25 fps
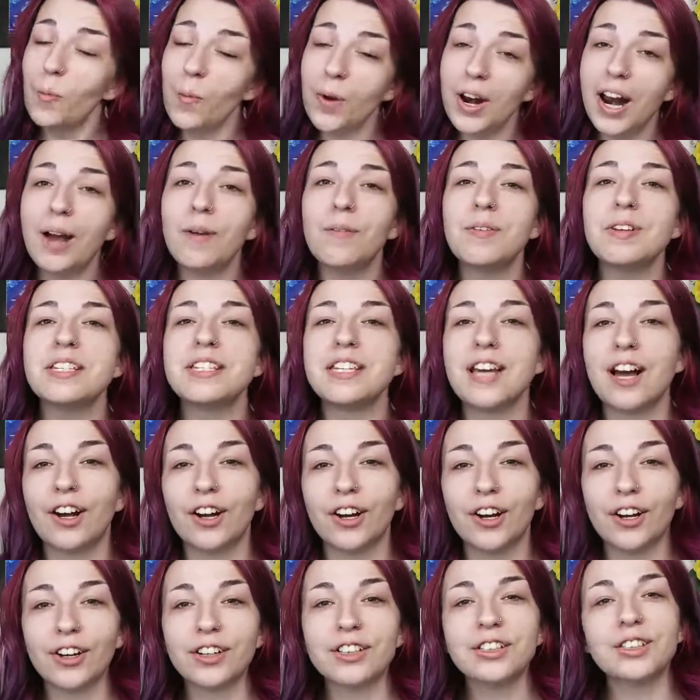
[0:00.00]
when I was
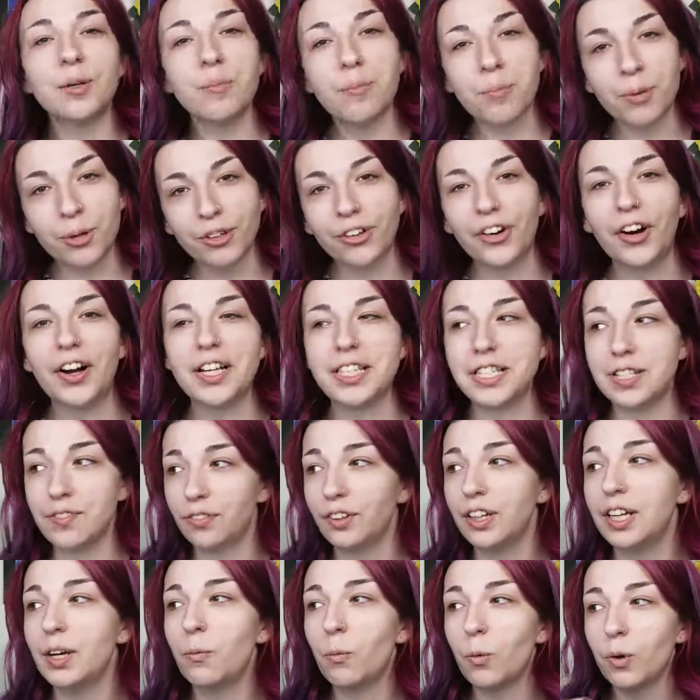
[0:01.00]
younger to
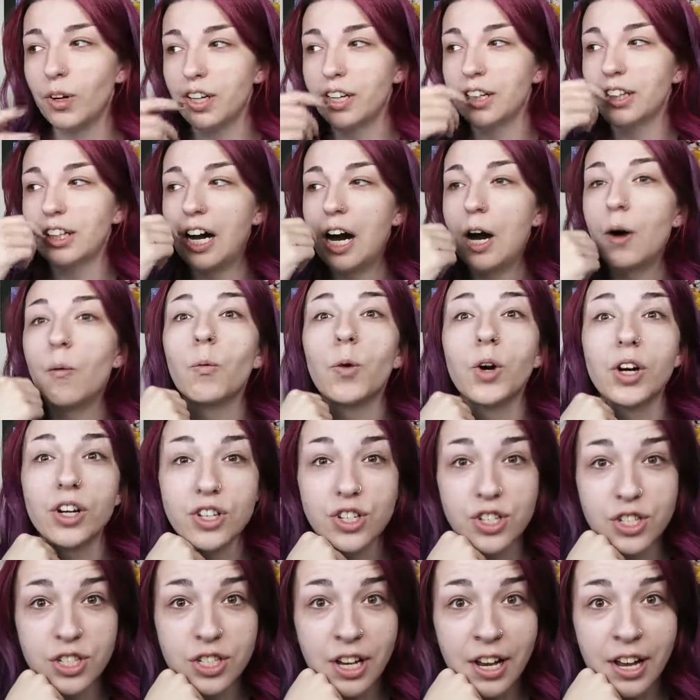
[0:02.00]
progressively where it got
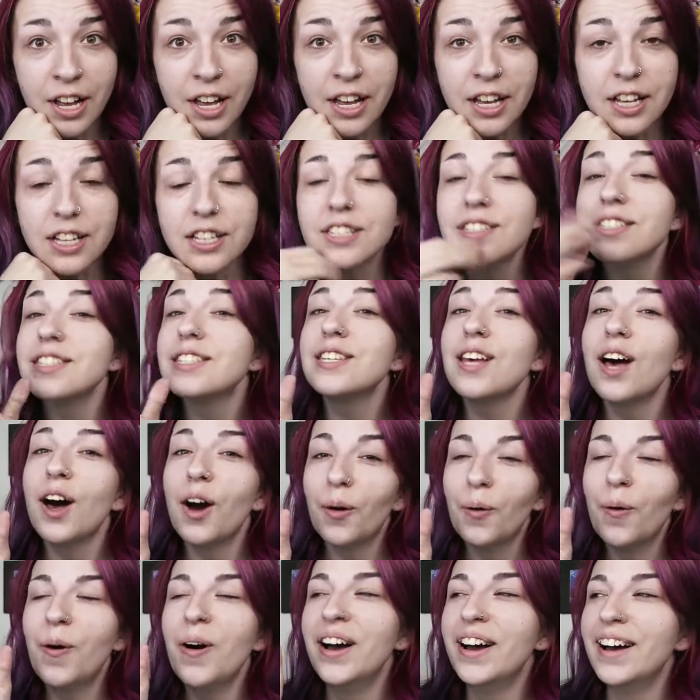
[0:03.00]
worse.
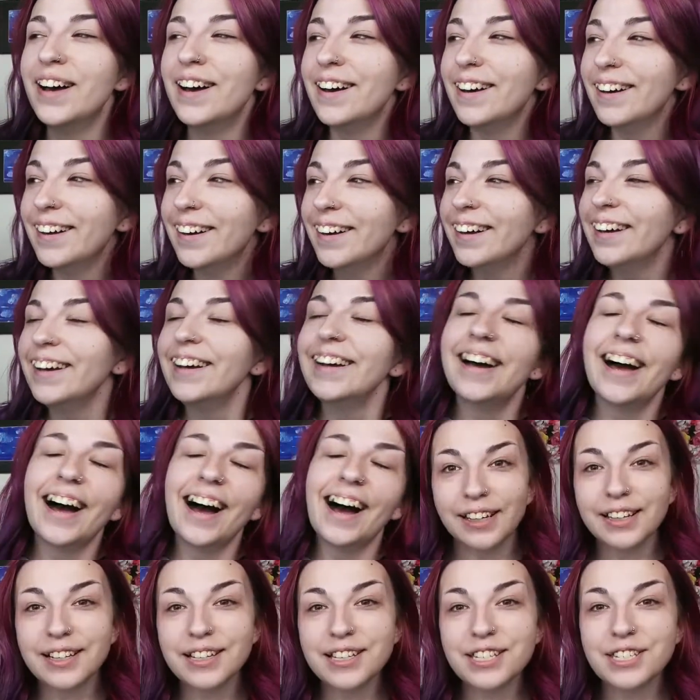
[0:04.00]
So
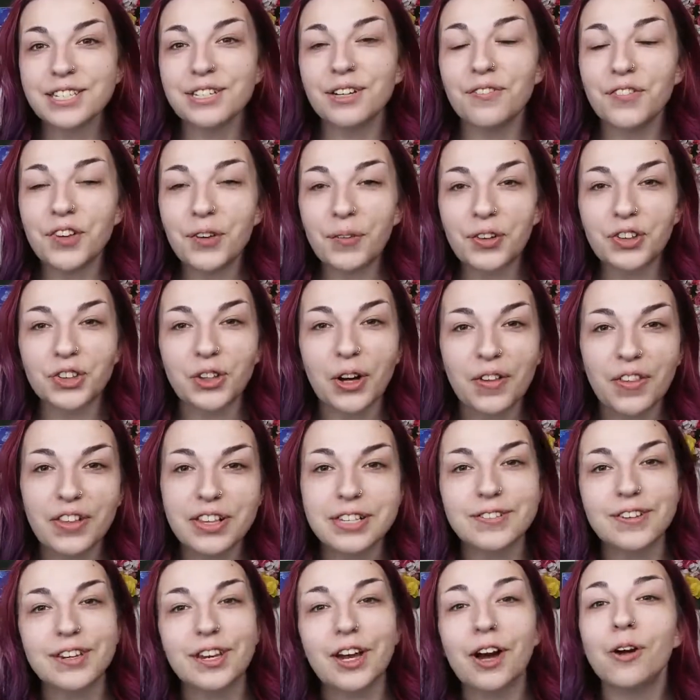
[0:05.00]
if you enjoyed
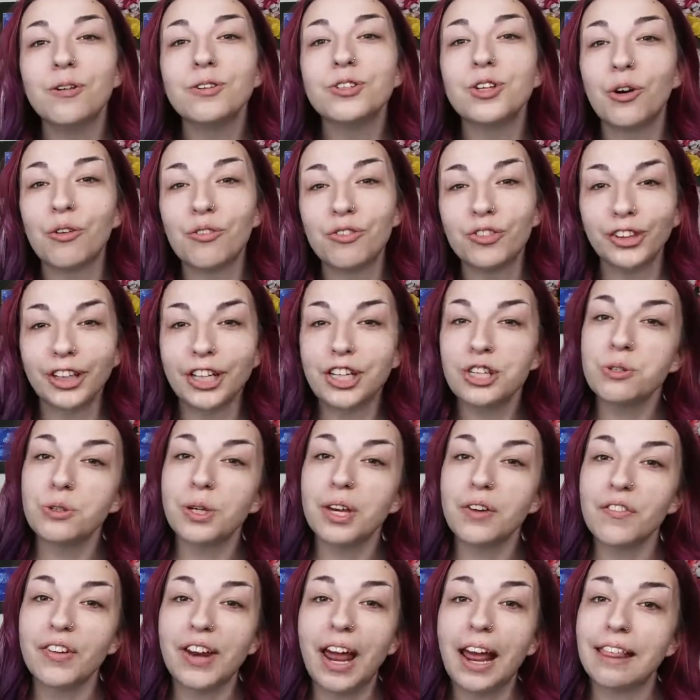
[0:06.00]
this video, don't forget to
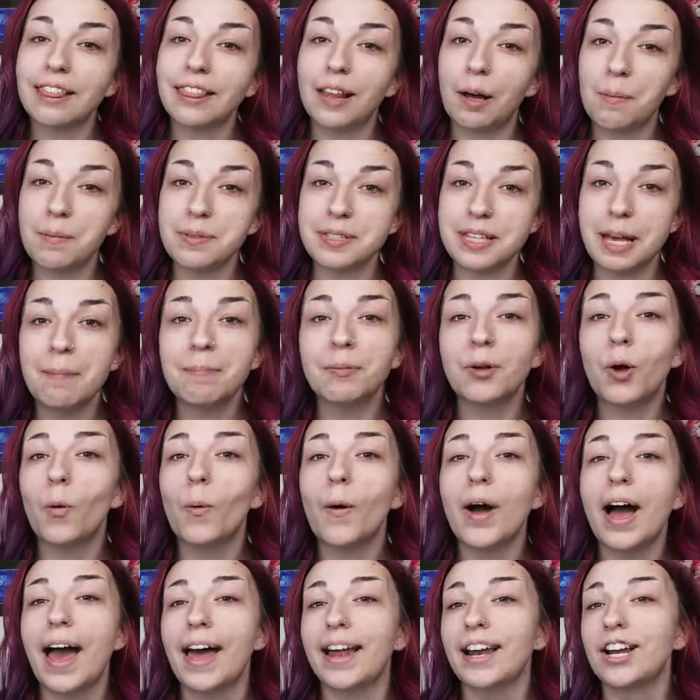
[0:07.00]
give it a thumbs up.
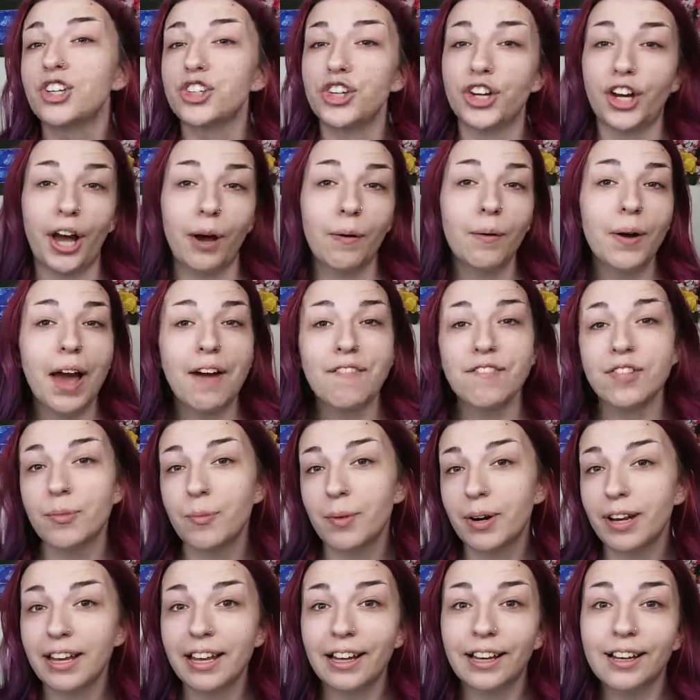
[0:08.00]
Go ahead and check out
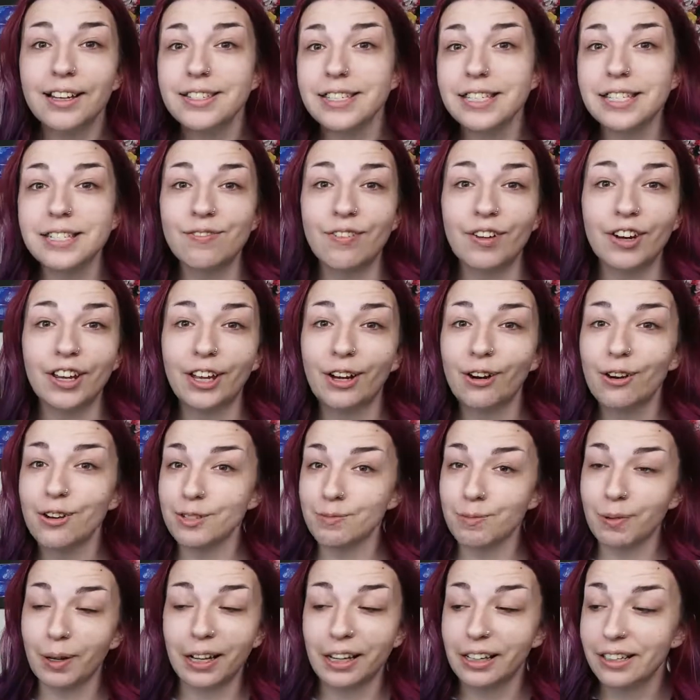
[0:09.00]
everybody else's
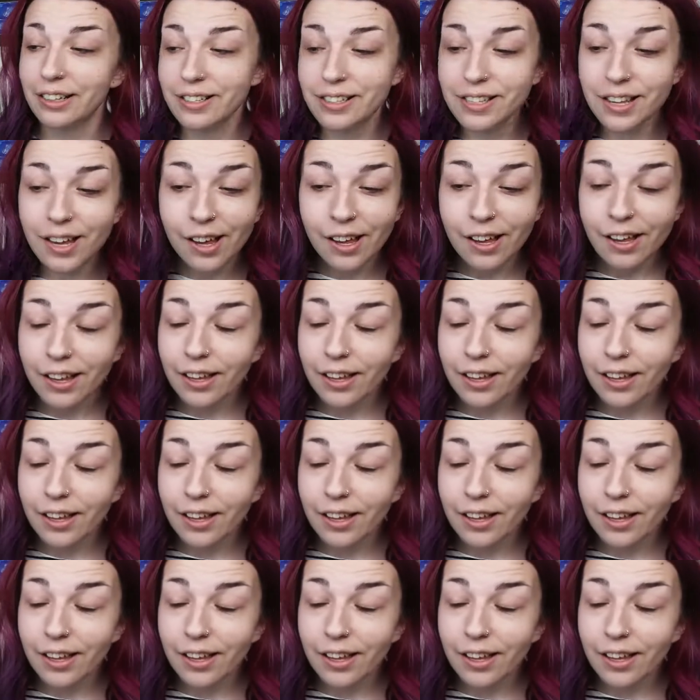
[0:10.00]
videos because